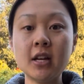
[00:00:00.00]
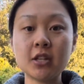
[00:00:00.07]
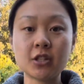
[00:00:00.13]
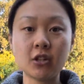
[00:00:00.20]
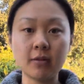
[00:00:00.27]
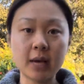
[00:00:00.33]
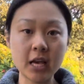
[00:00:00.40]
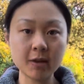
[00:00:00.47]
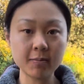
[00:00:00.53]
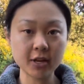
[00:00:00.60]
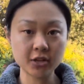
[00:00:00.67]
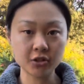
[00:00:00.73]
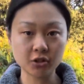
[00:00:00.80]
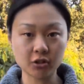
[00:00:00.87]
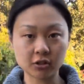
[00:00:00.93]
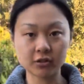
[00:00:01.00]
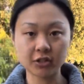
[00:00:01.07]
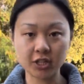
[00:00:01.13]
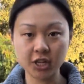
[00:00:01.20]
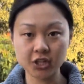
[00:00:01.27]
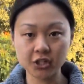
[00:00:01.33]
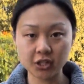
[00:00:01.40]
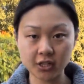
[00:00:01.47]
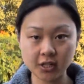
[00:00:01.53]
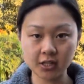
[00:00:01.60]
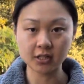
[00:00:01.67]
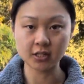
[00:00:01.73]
So hip internal rotation is